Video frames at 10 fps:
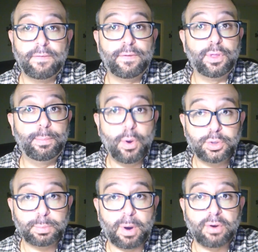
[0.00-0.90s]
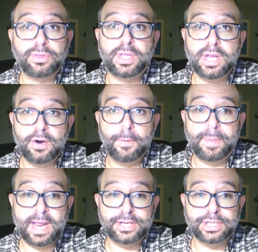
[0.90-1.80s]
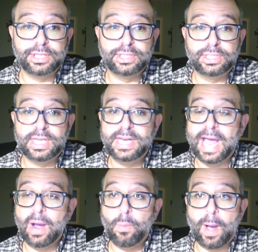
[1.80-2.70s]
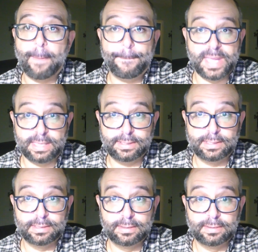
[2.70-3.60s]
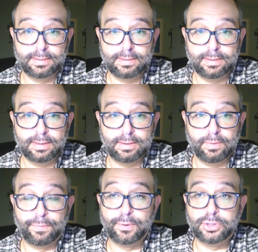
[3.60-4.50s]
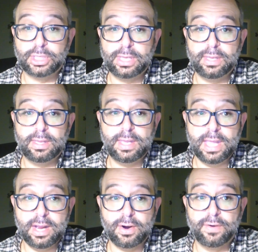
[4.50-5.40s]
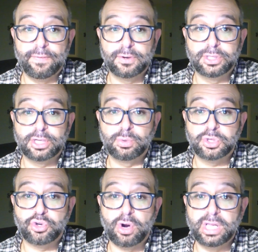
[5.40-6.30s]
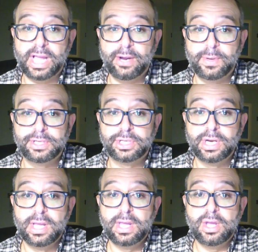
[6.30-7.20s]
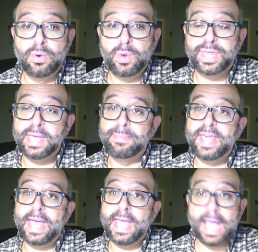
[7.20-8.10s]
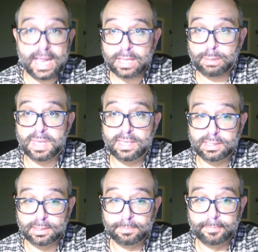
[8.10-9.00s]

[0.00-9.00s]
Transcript: For the most part, the Arab nations did not want peace. It refers to here in verse 6 with strong language, with him that hateth peace.